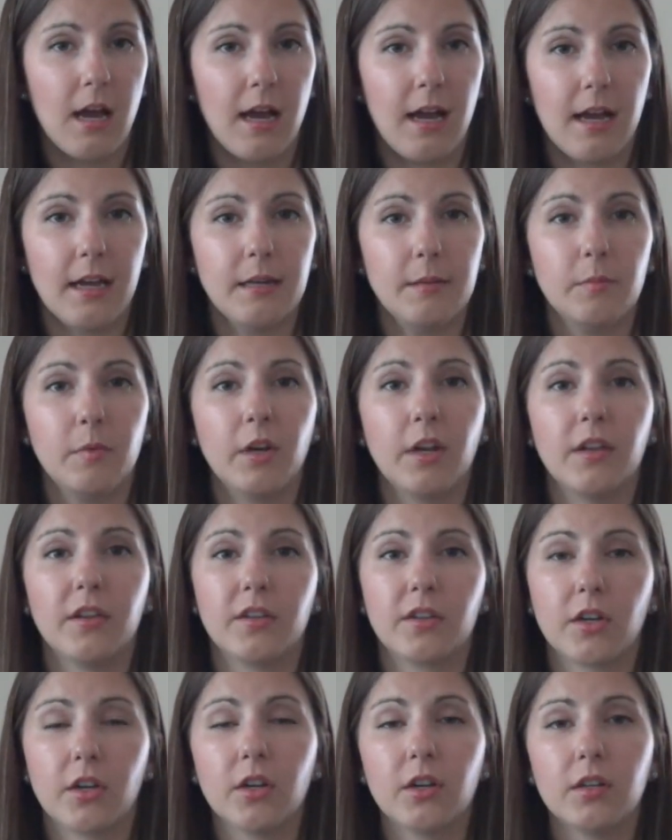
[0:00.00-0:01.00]
I am one of
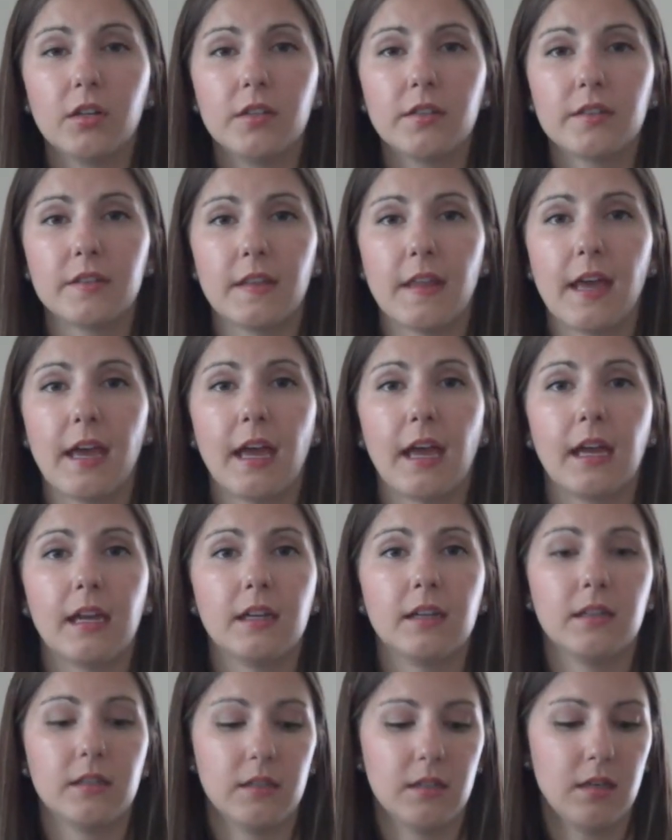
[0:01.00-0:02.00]
the girls that